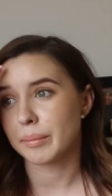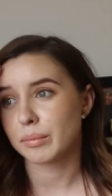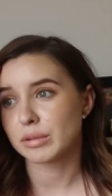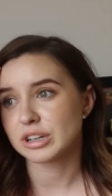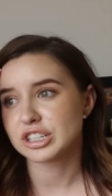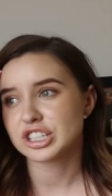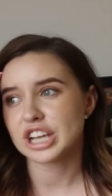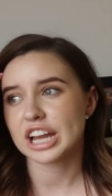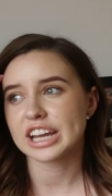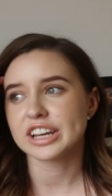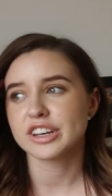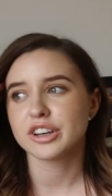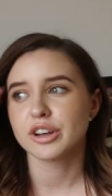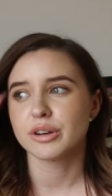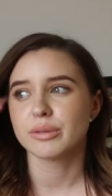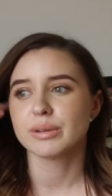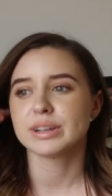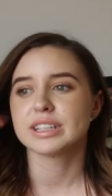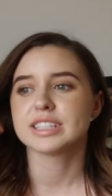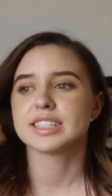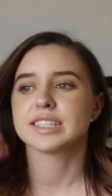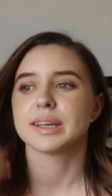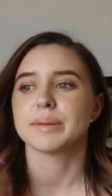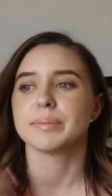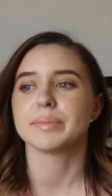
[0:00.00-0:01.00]
which I know
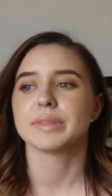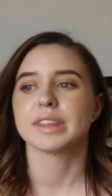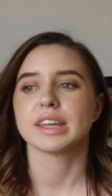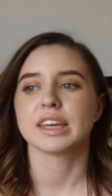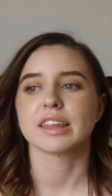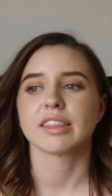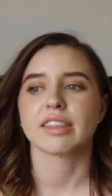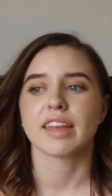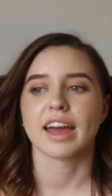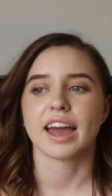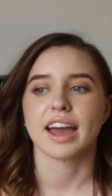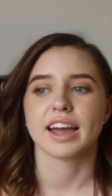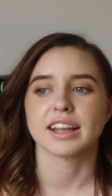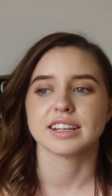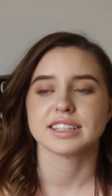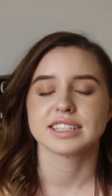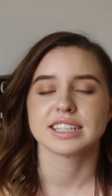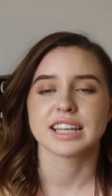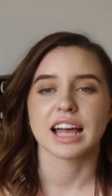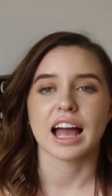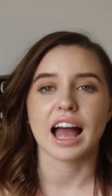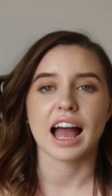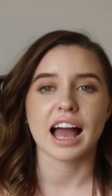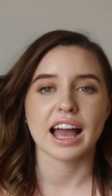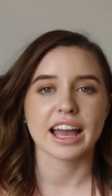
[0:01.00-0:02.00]
is something that
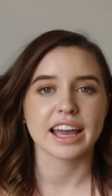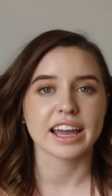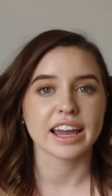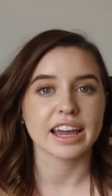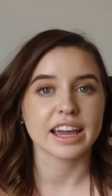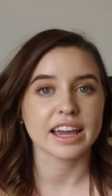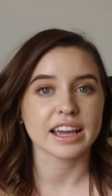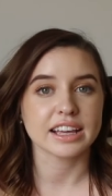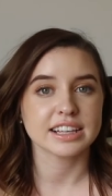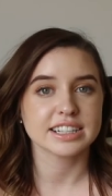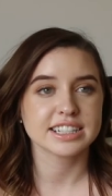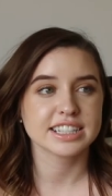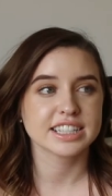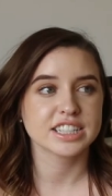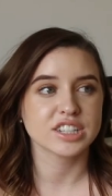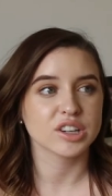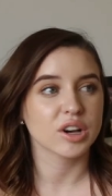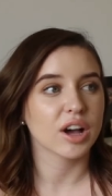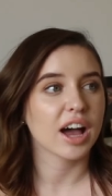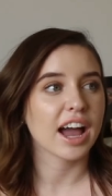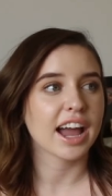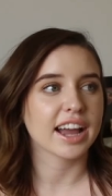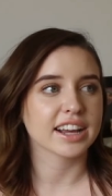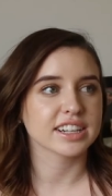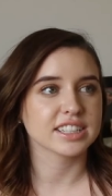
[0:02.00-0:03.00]
I
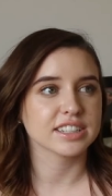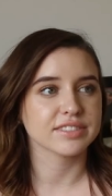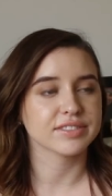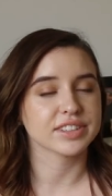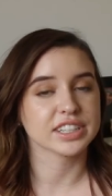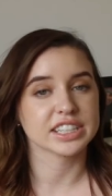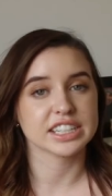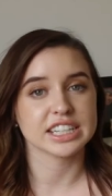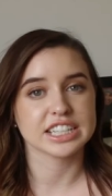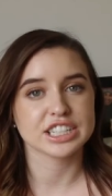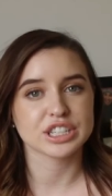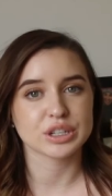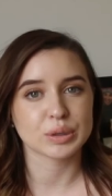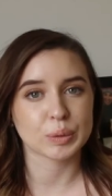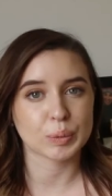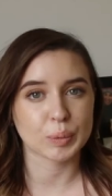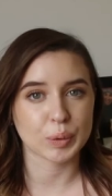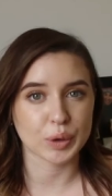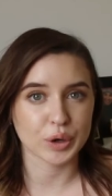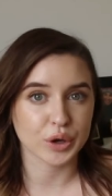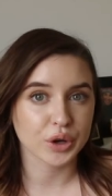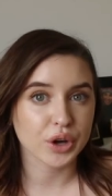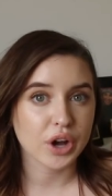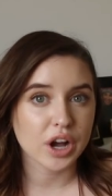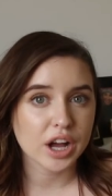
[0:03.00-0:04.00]
still actively need to
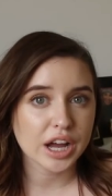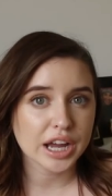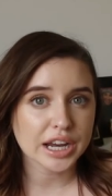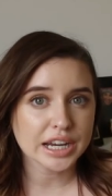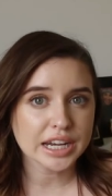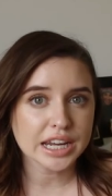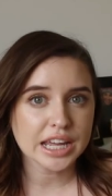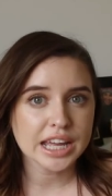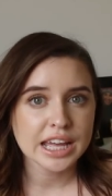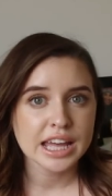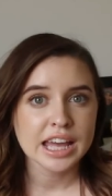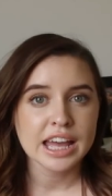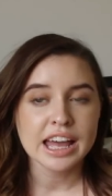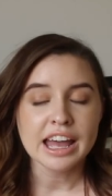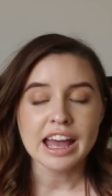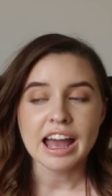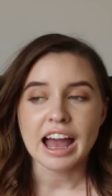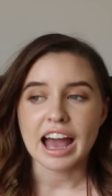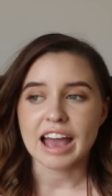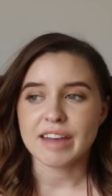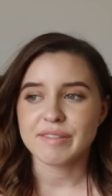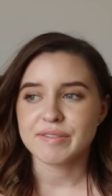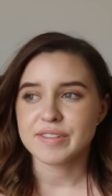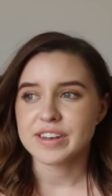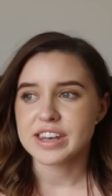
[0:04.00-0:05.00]
work on.
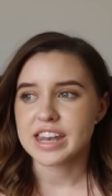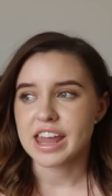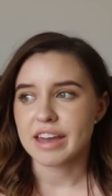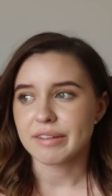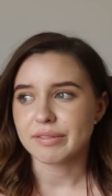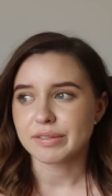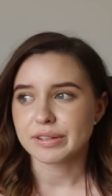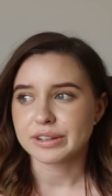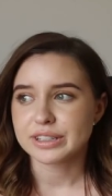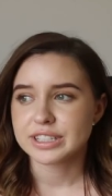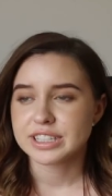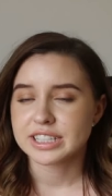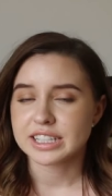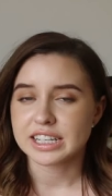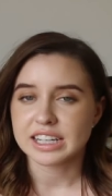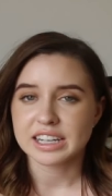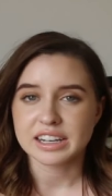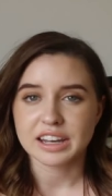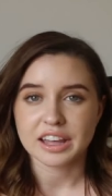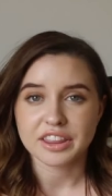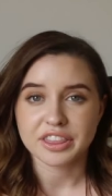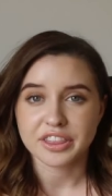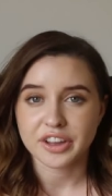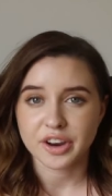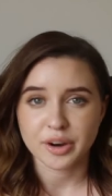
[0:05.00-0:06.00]
I've never
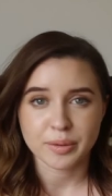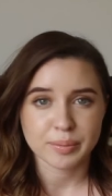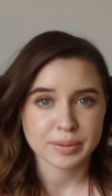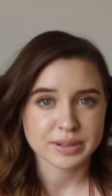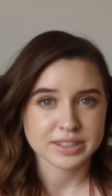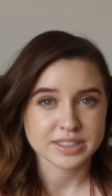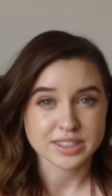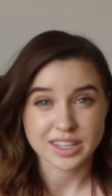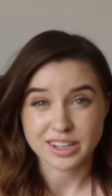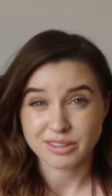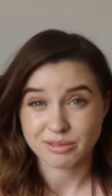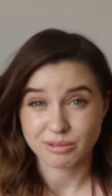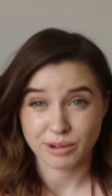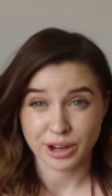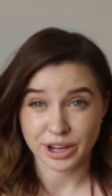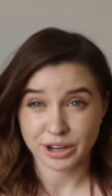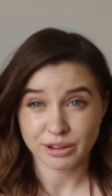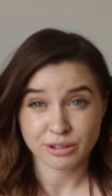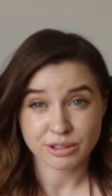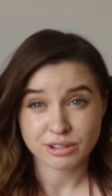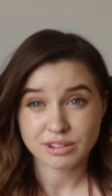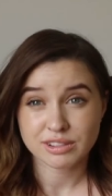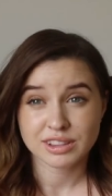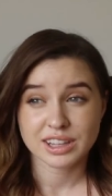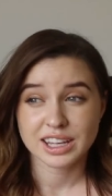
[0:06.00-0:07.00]
seen a therapist like
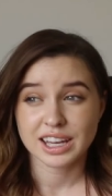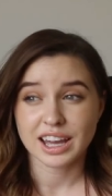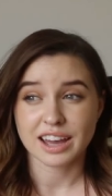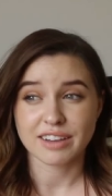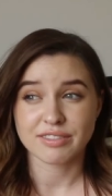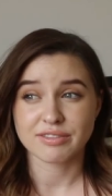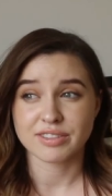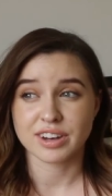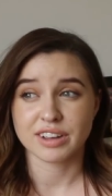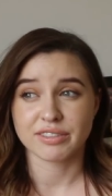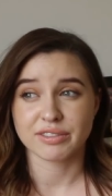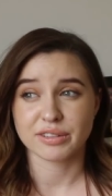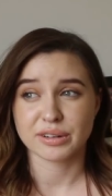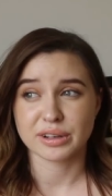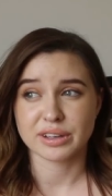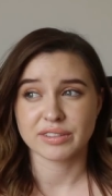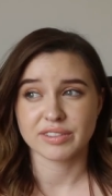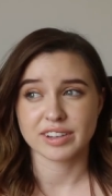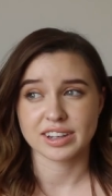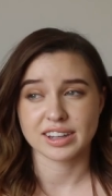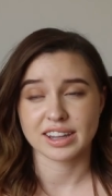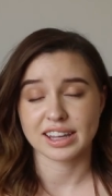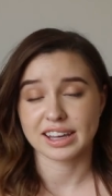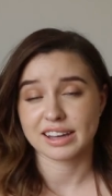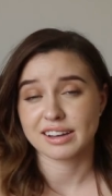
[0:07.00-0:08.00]
regularly. I've never
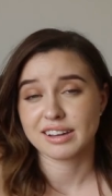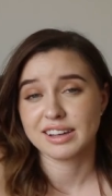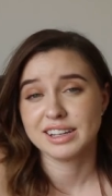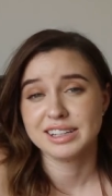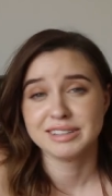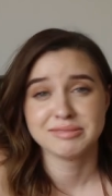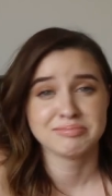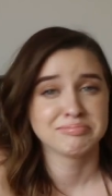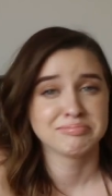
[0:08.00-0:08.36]
even like